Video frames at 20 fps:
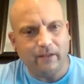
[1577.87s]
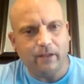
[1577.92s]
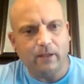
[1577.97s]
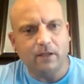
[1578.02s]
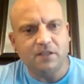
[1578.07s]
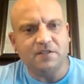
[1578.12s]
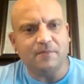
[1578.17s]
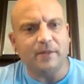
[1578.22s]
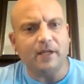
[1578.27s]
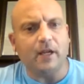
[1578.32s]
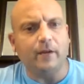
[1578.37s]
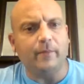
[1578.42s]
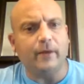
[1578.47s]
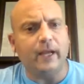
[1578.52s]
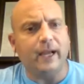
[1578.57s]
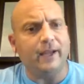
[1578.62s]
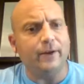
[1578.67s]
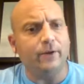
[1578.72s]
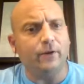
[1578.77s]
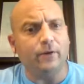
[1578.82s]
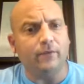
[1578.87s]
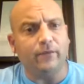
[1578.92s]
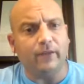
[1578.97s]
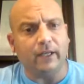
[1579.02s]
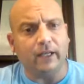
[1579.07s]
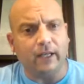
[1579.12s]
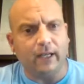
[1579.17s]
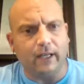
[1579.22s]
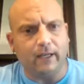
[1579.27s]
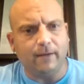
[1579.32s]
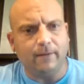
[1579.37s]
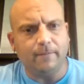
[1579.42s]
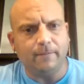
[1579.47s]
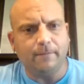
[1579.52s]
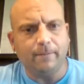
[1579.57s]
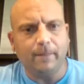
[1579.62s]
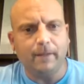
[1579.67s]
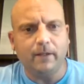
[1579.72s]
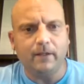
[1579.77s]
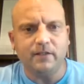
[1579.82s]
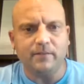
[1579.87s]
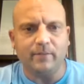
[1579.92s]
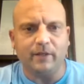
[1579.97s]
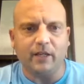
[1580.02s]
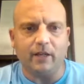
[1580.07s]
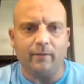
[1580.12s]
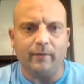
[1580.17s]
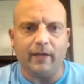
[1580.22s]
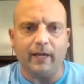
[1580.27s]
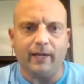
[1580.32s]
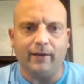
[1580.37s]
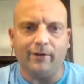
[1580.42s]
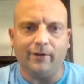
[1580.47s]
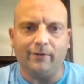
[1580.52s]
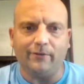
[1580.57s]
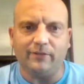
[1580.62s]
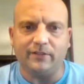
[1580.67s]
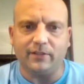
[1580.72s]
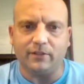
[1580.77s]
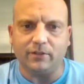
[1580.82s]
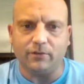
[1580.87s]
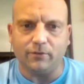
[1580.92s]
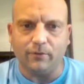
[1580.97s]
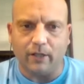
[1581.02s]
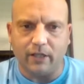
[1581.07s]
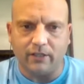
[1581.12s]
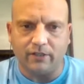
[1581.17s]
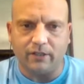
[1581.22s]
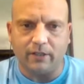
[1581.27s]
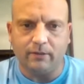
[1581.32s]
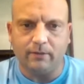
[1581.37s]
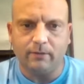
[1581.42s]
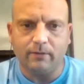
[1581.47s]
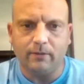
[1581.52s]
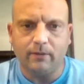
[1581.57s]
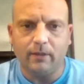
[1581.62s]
to become a hater of the kid, to become a hater of a situation,